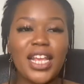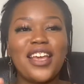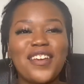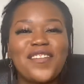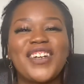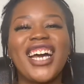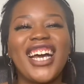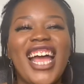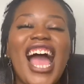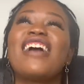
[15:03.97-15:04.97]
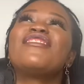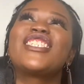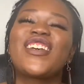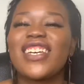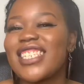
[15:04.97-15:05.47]
But I'm
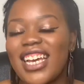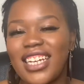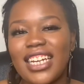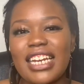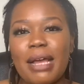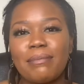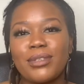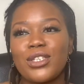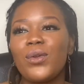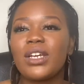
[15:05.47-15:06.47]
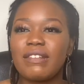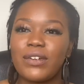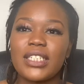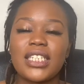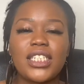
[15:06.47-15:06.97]
so excited and I'm so looking
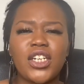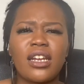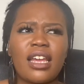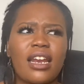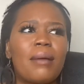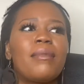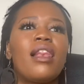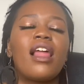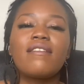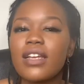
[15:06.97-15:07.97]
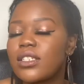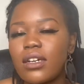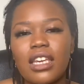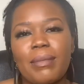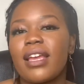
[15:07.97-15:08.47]
forward to this journey, and I'm loving
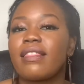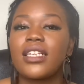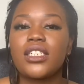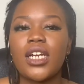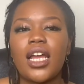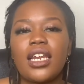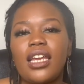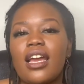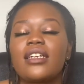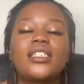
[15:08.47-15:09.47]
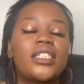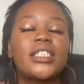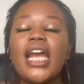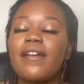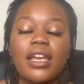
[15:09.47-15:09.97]
documenting this journey and
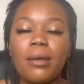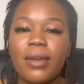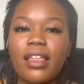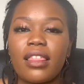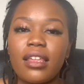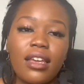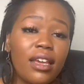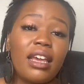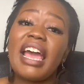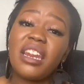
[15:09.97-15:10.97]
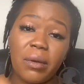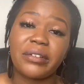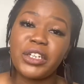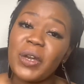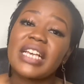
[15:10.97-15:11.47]
sharing it with anyone
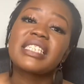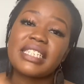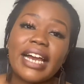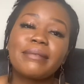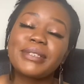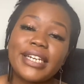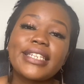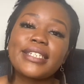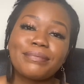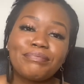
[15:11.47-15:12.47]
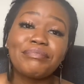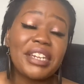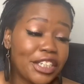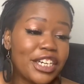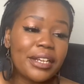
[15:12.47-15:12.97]
who has the time to listen.
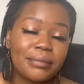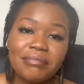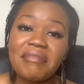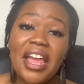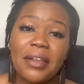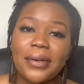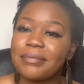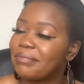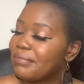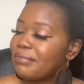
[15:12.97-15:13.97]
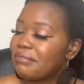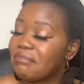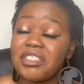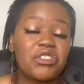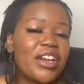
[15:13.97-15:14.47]
Literally anyone.
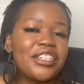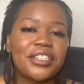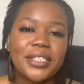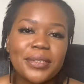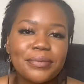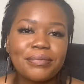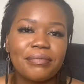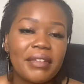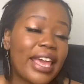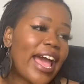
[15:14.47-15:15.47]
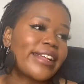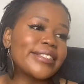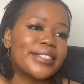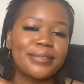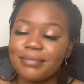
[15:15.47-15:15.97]
Strangers,
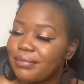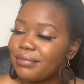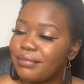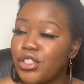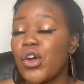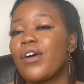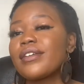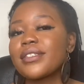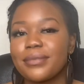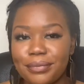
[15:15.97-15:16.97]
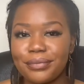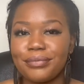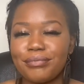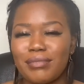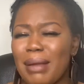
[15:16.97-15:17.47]
cats, dogs.
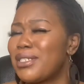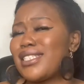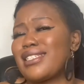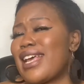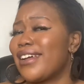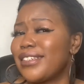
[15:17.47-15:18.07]
I'm just excited.